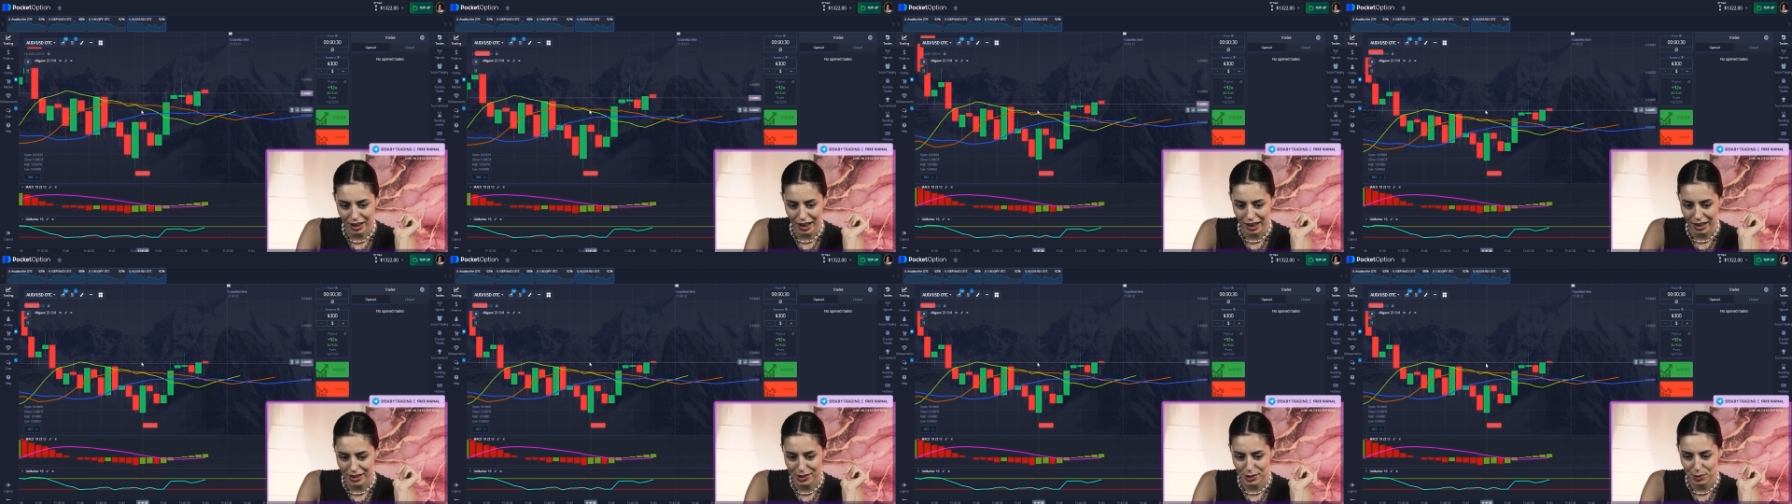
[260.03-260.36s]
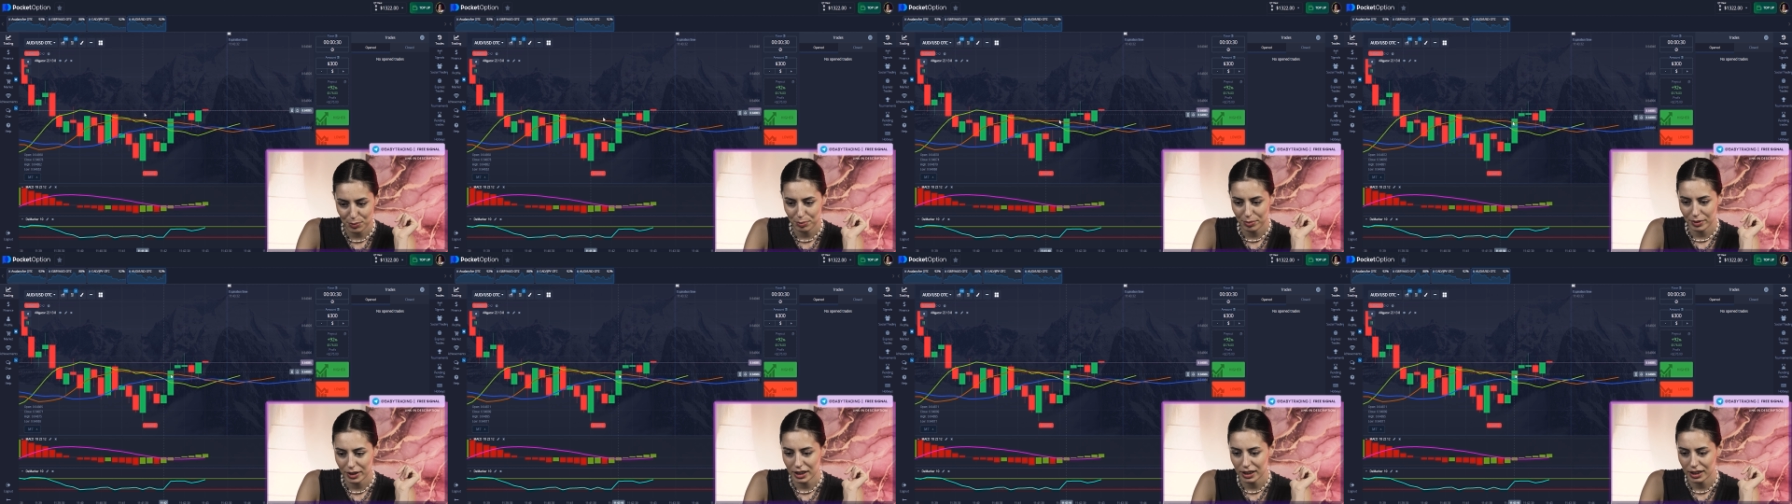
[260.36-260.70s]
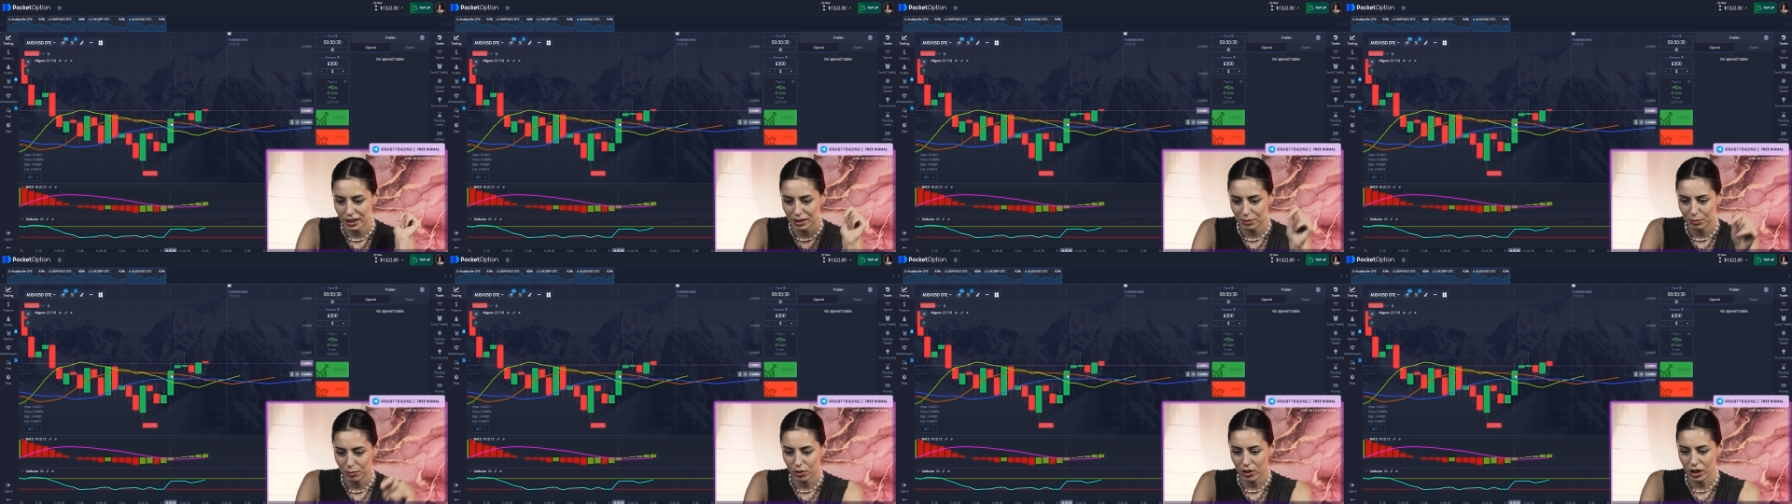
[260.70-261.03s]
Let's
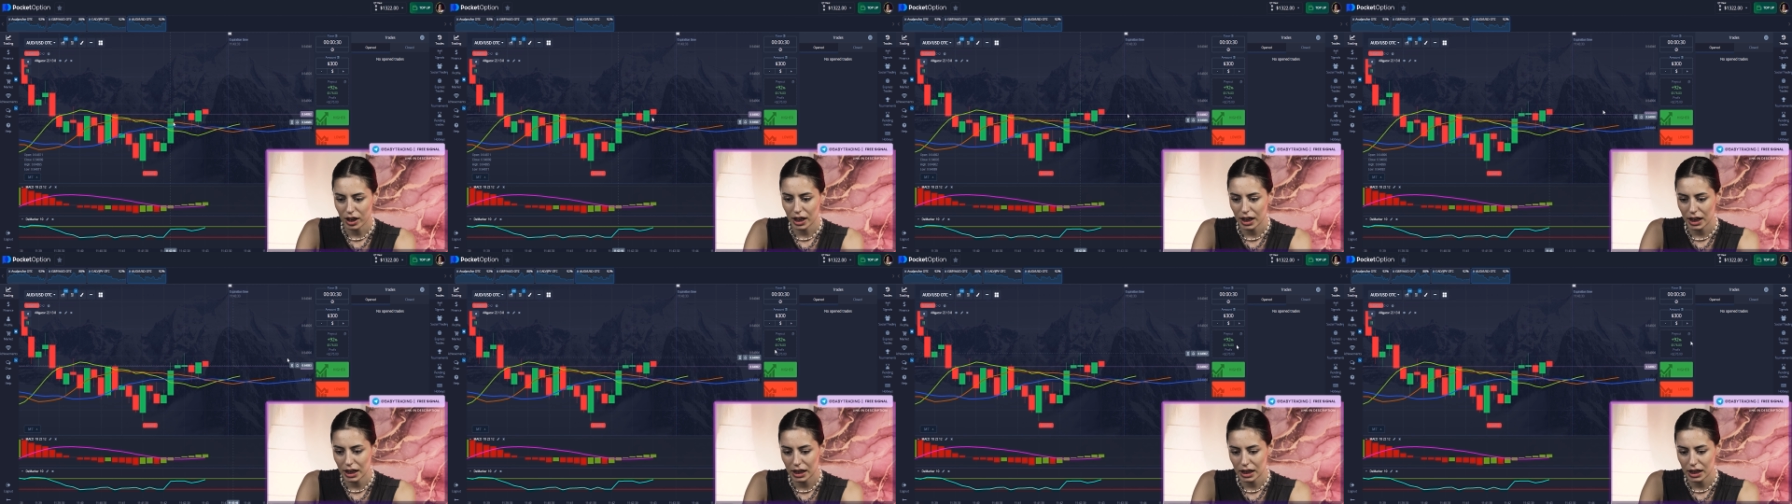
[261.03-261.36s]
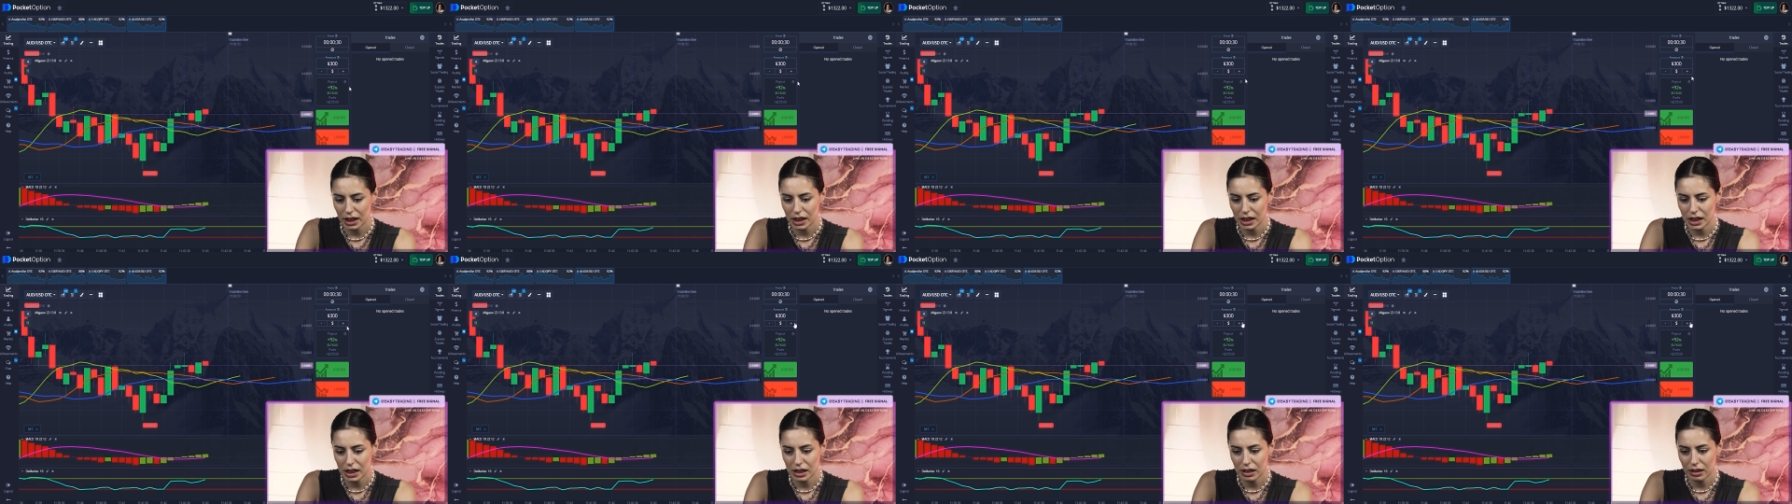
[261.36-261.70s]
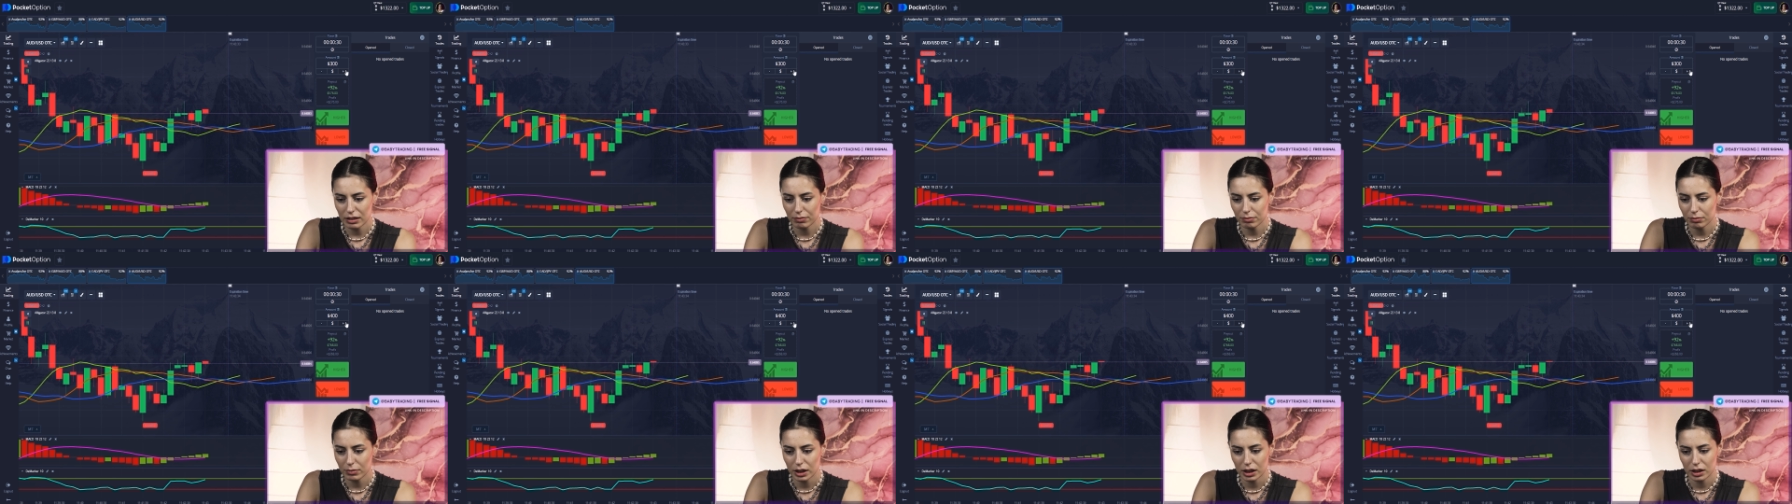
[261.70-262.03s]
be more
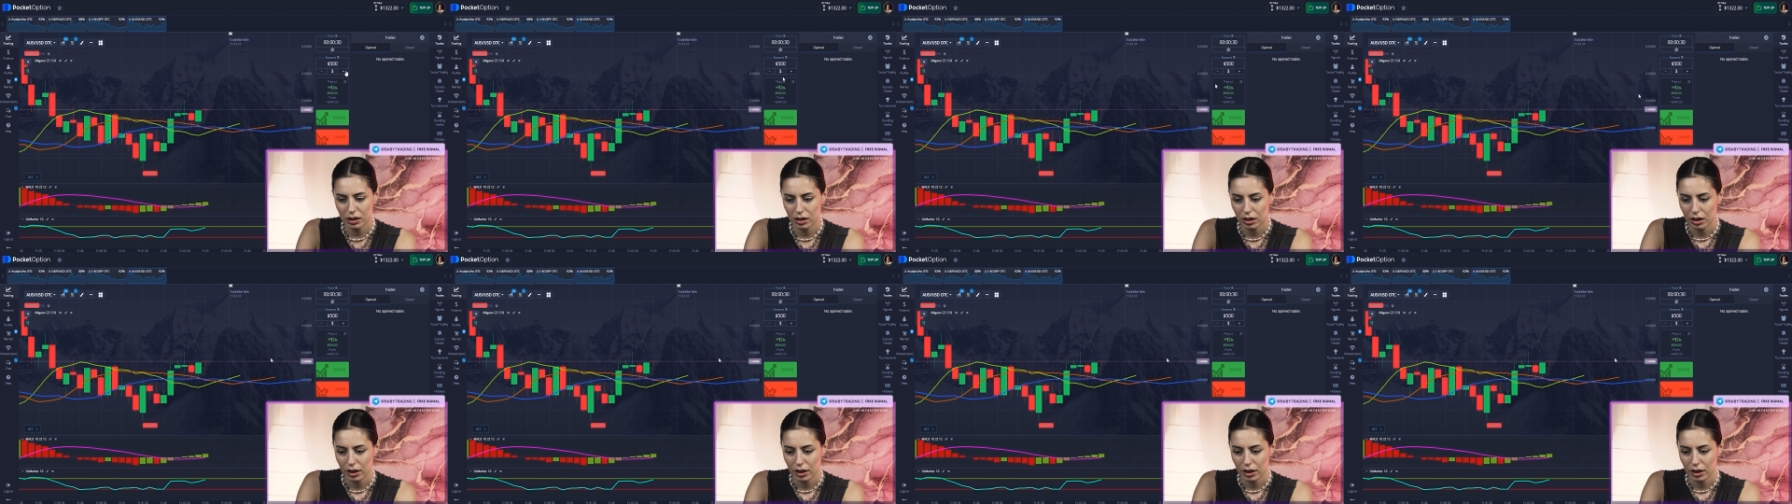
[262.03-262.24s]
calm.